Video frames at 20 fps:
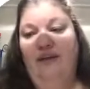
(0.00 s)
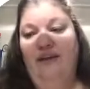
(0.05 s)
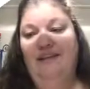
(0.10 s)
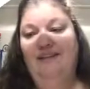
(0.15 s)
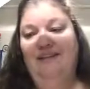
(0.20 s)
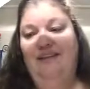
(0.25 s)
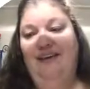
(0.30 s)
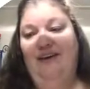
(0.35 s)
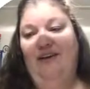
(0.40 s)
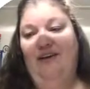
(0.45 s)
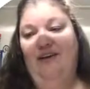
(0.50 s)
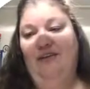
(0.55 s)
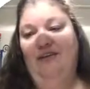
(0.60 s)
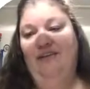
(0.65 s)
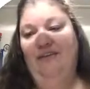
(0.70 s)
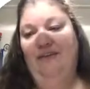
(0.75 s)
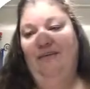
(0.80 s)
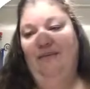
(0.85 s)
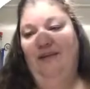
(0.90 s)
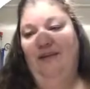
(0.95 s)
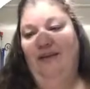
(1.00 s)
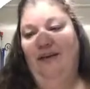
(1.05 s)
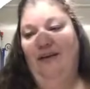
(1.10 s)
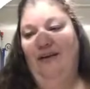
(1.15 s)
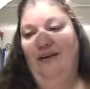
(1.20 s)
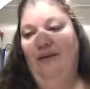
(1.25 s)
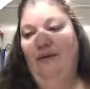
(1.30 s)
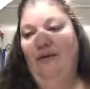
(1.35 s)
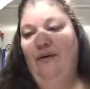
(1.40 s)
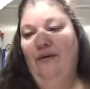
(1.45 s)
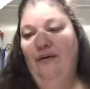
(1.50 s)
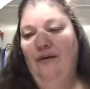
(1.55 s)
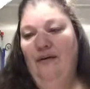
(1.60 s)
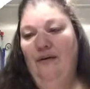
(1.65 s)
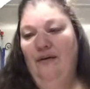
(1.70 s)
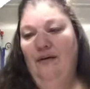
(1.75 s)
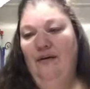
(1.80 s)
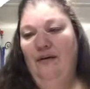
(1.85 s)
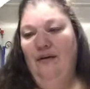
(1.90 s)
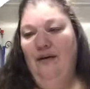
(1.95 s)
skills, let me tell you.
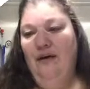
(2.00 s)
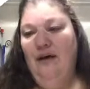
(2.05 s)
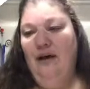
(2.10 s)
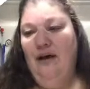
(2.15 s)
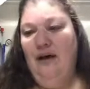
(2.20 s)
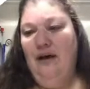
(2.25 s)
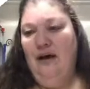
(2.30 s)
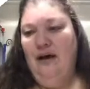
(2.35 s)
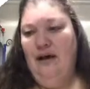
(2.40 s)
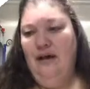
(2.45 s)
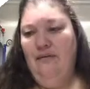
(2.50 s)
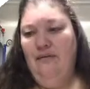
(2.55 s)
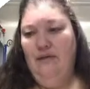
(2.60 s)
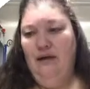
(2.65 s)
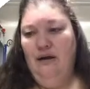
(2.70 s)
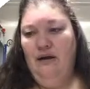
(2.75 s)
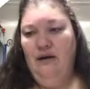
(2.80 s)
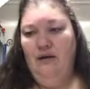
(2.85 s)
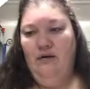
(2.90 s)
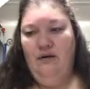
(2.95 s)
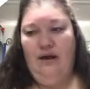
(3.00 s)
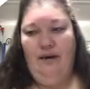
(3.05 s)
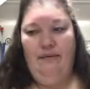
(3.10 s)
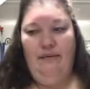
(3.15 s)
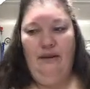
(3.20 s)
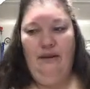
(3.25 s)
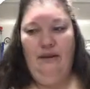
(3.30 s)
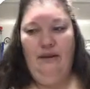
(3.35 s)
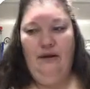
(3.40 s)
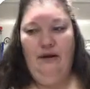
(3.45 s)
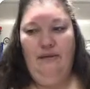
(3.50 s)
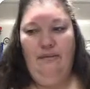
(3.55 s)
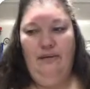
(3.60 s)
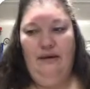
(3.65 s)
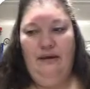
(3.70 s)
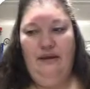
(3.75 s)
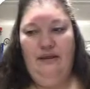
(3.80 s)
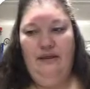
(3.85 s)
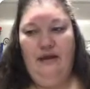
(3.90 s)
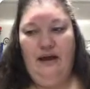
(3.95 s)
I am going to grab a little
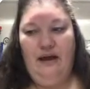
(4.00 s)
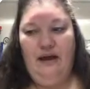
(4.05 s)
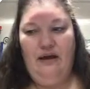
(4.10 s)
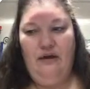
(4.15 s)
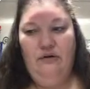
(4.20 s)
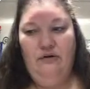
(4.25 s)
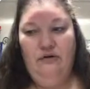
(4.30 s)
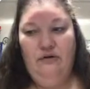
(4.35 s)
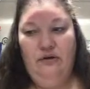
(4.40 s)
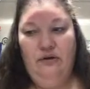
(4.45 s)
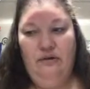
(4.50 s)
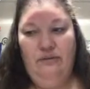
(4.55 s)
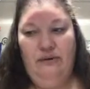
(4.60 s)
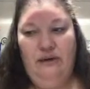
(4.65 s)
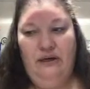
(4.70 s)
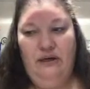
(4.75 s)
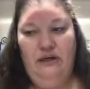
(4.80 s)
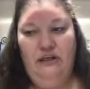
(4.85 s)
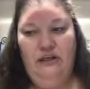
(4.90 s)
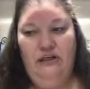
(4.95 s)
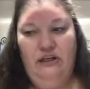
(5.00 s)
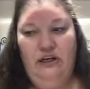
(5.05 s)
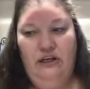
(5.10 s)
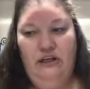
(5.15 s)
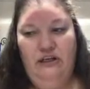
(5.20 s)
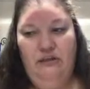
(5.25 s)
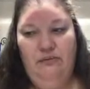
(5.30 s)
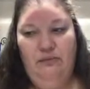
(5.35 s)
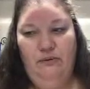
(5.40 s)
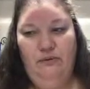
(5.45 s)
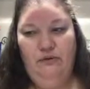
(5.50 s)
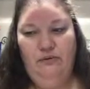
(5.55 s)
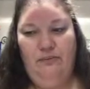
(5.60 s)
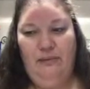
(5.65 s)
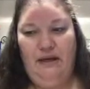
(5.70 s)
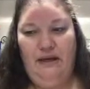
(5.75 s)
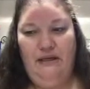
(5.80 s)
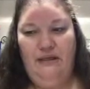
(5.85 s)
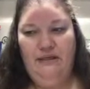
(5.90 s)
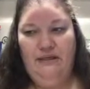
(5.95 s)
bit of that Coastal Cabana Shaded Spruce
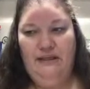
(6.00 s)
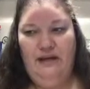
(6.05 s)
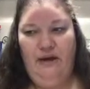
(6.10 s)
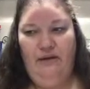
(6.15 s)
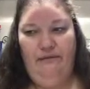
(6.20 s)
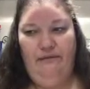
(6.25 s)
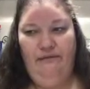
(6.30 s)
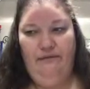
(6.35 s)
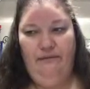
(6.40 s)
by itself.